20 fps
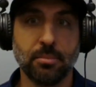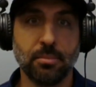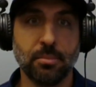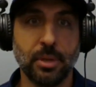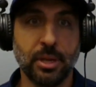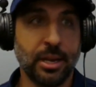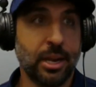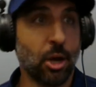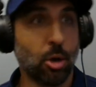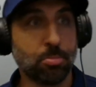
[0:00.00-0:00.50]

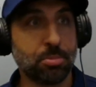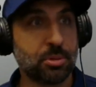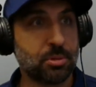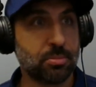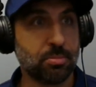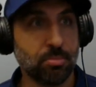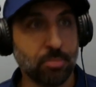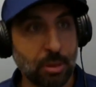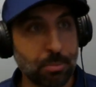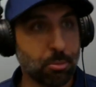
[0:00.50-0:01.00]
it helps
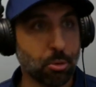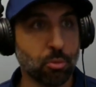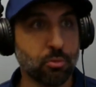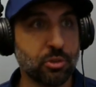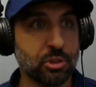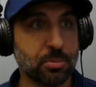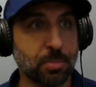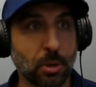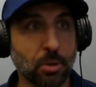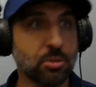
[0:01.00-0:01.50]
improve
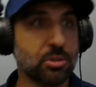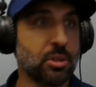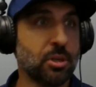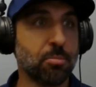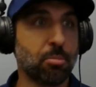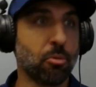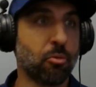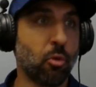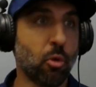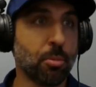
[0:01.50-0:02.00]
dispersion and
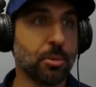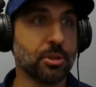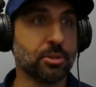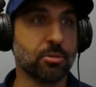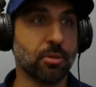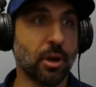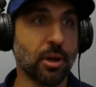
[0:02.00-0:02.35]
performance, right?